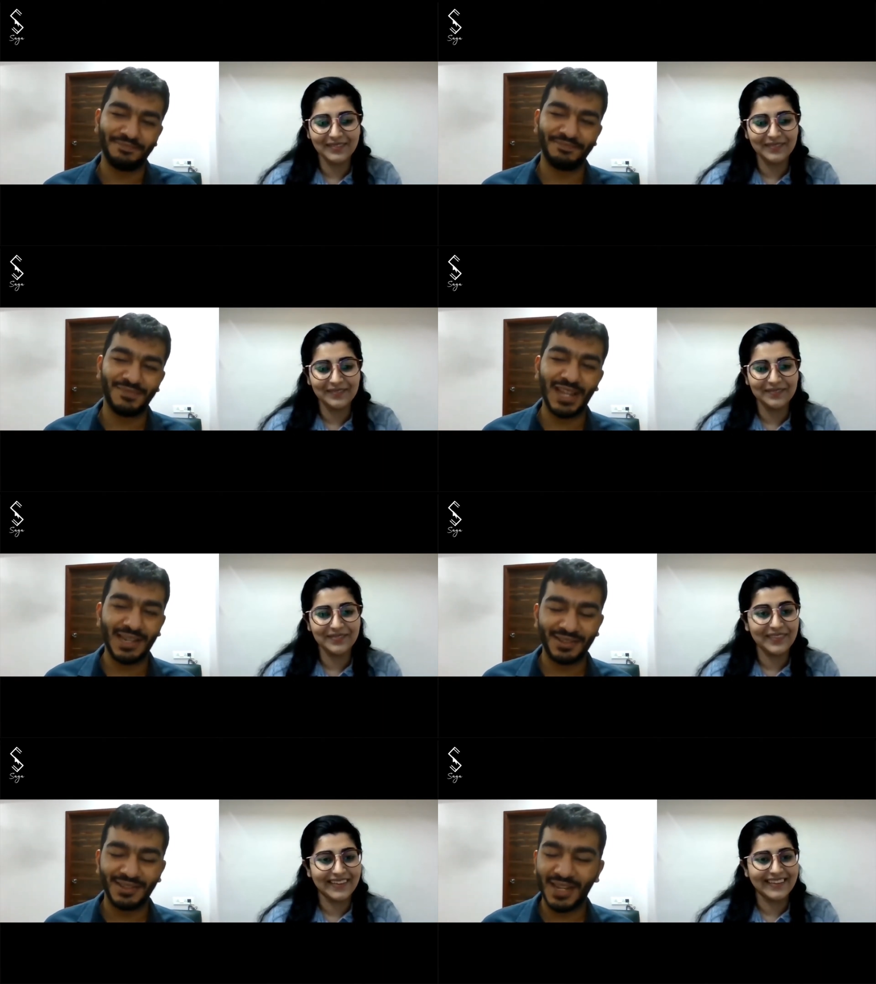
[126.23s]

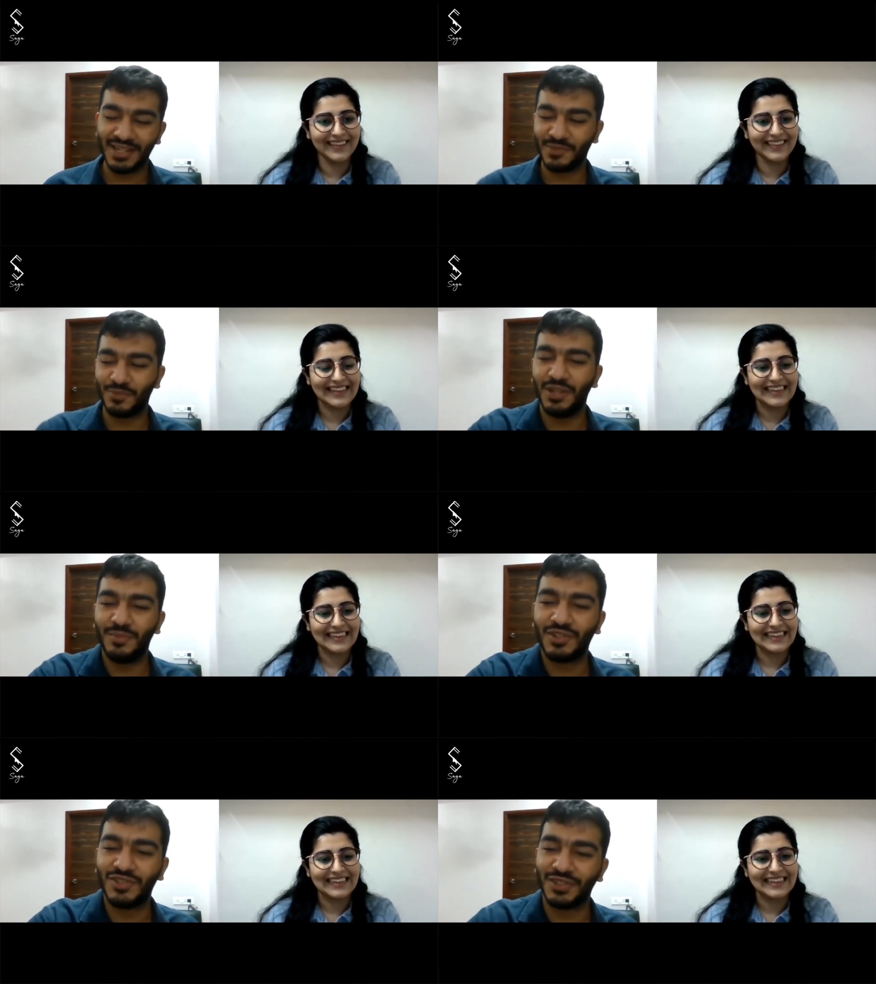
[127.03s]
Speaker 1: that that is pretty
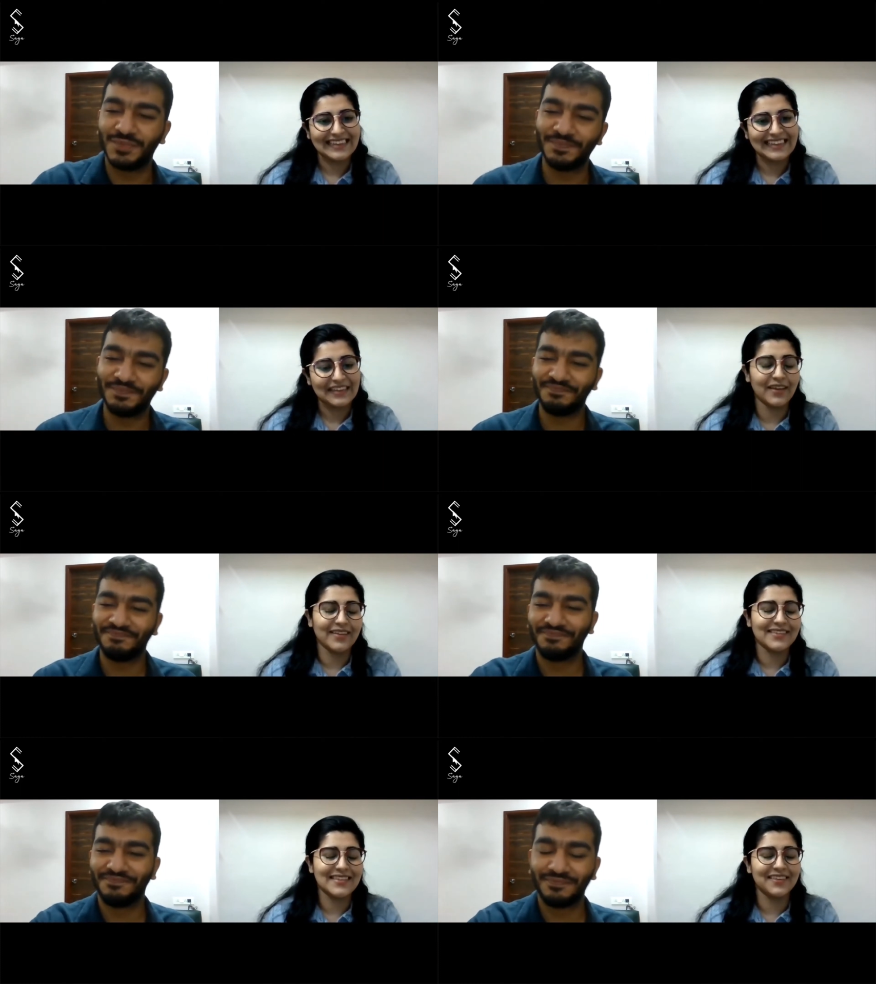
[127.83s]
much it.
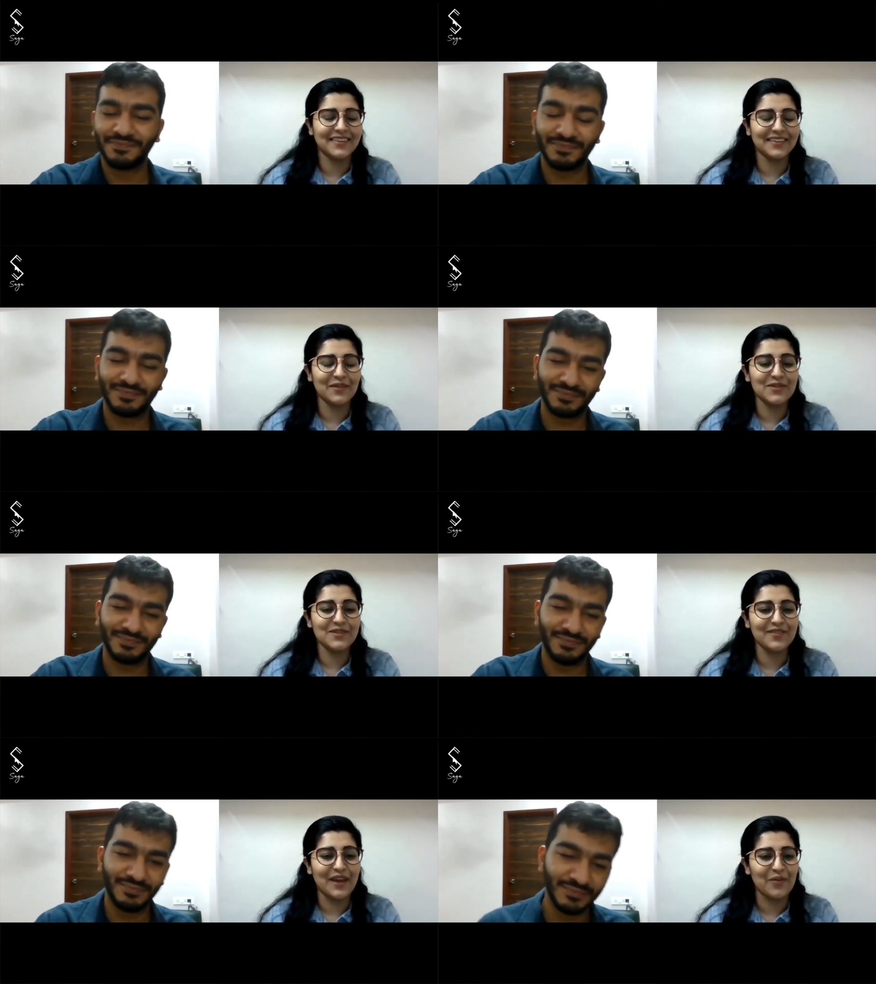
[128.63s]
Speaker 2: Yes, I think that was
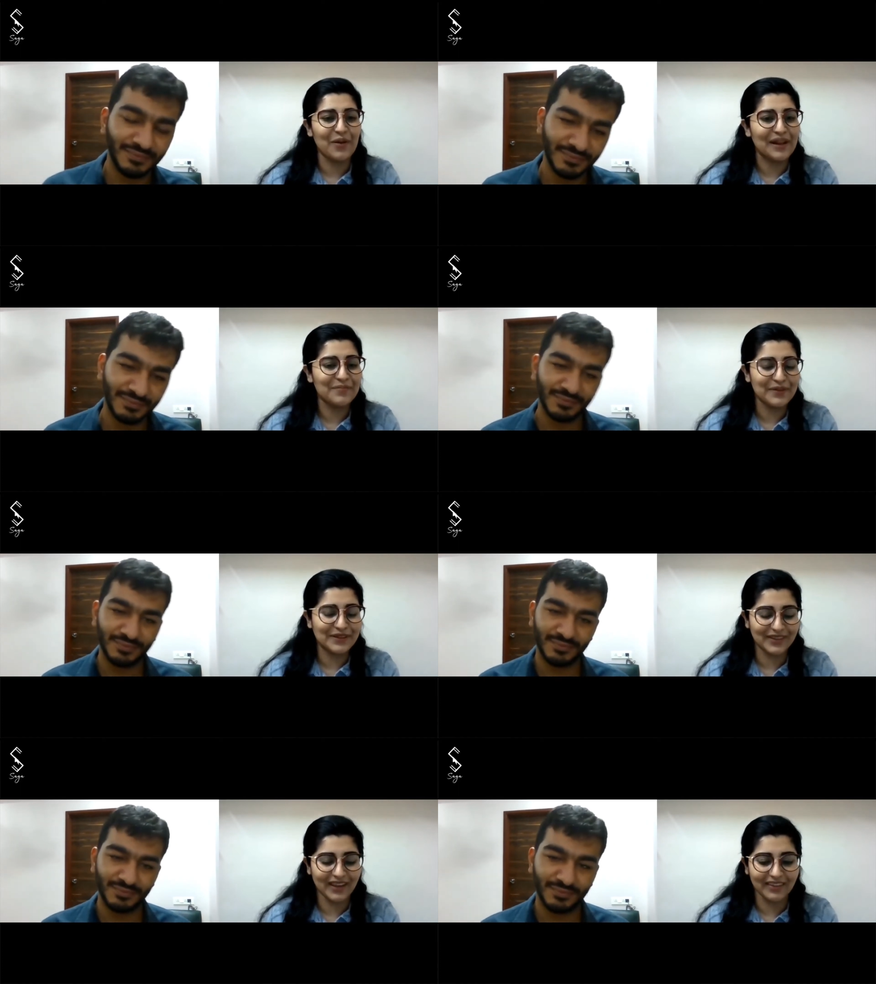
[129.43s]
a very well put
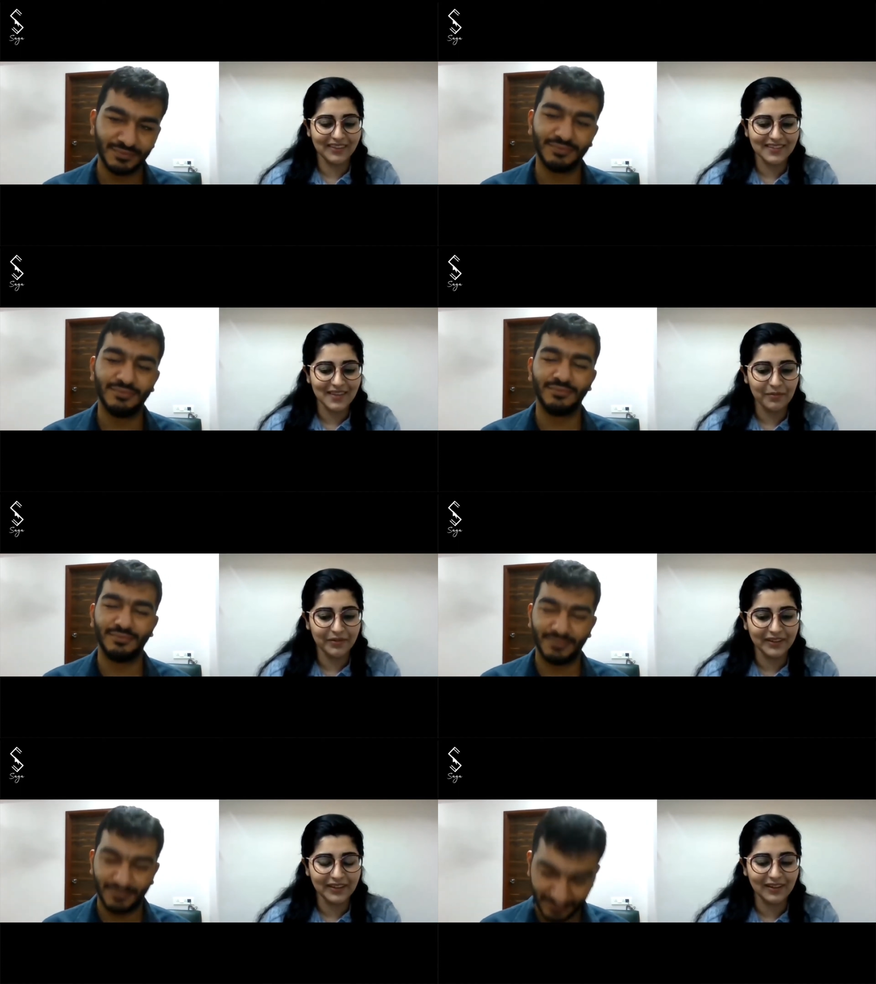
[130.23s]
together
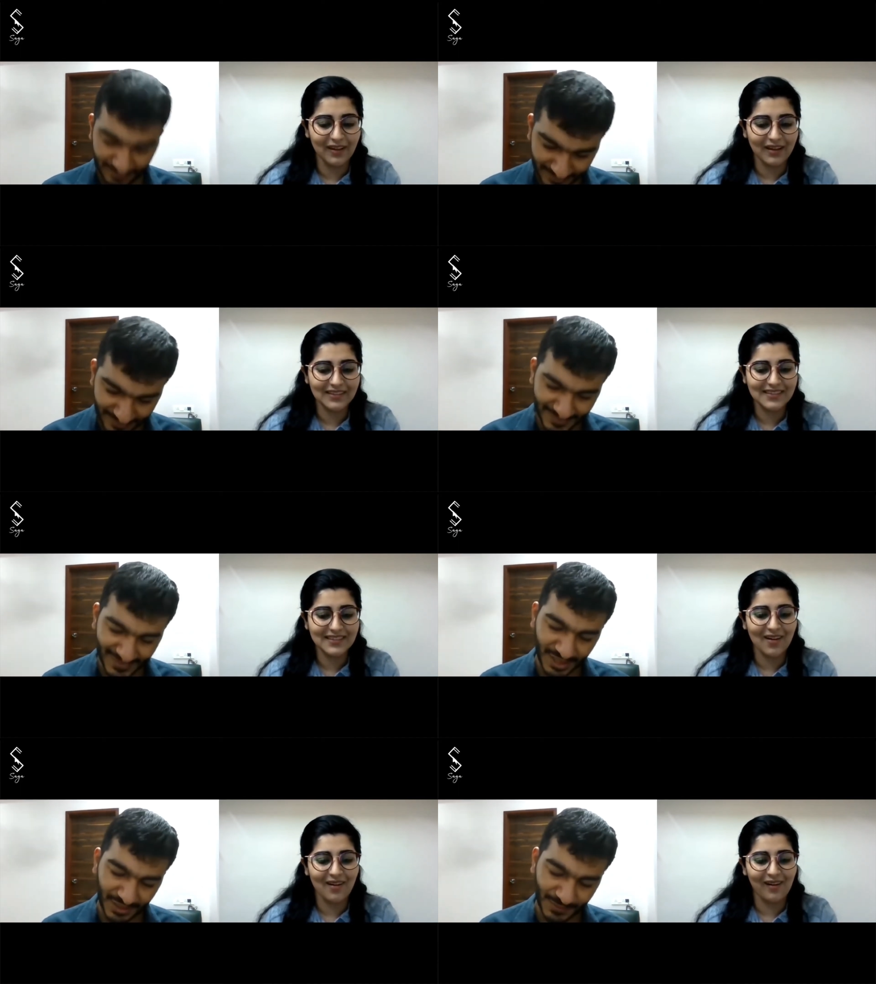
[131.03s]
summary. Lots
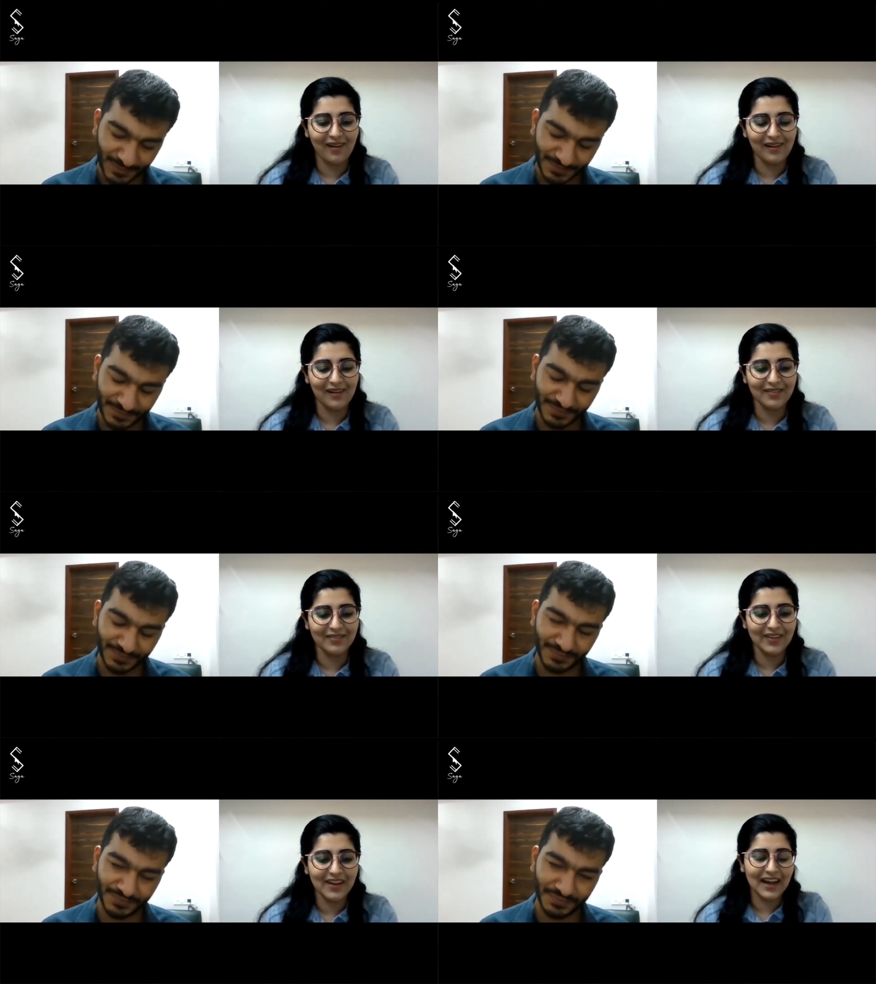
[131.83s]
of
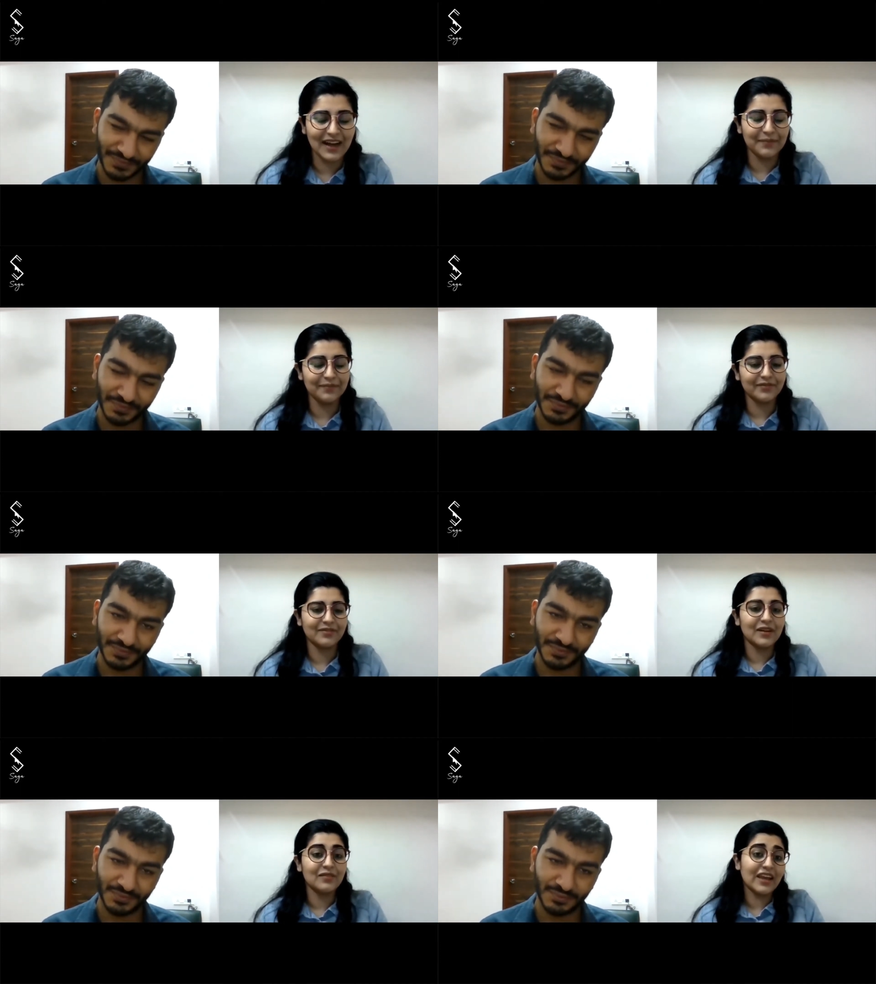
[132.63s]
um,
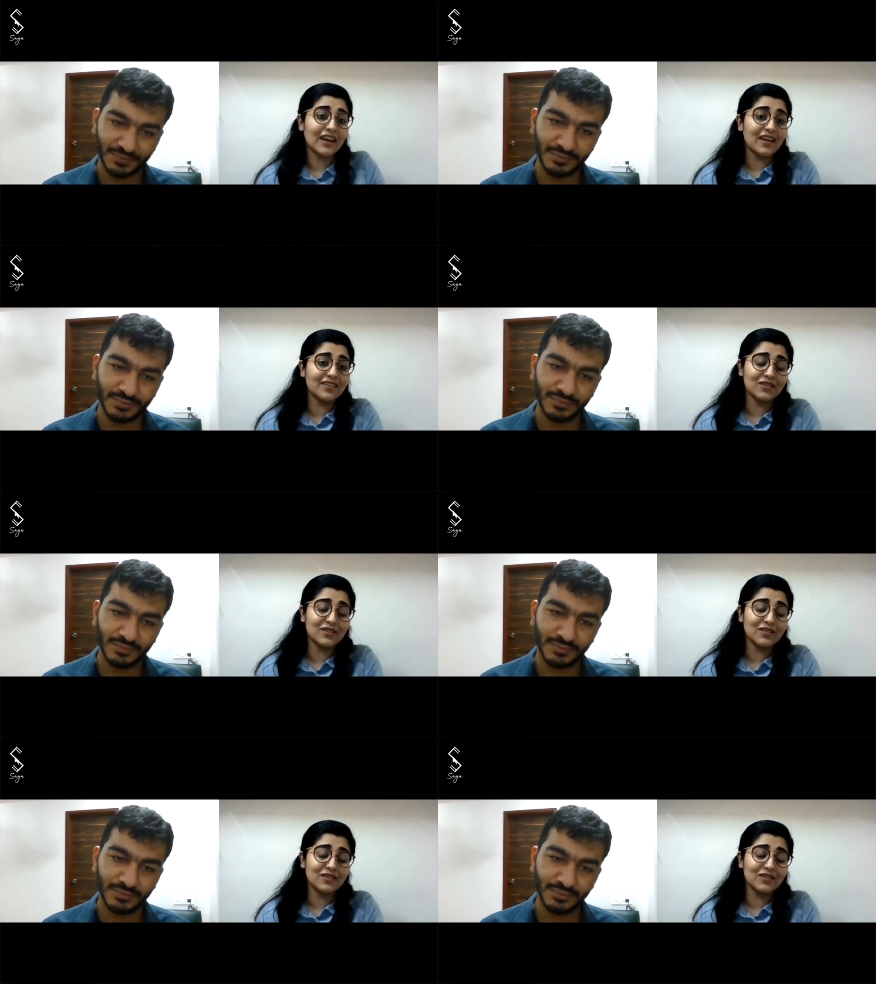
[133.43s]
a very nice